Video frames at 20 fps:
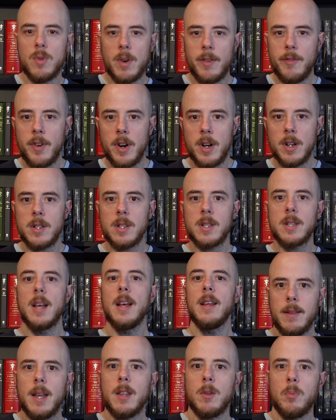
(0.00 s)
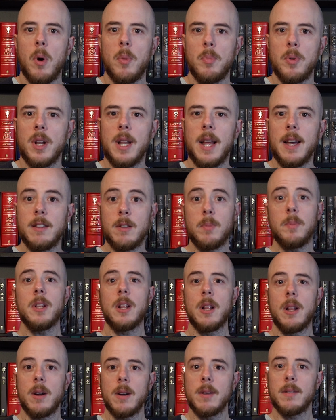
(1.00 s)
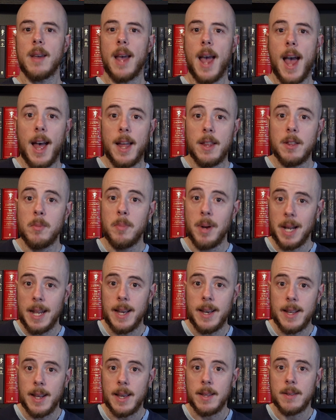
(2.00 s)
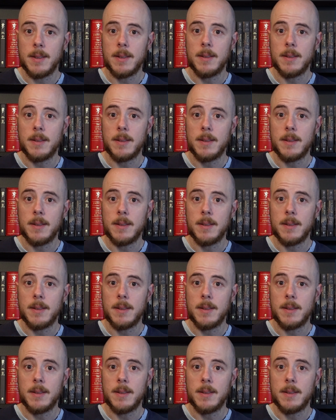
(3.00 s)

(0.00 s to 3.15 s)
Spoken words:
rivers that populate Middle-earth and Beleriand.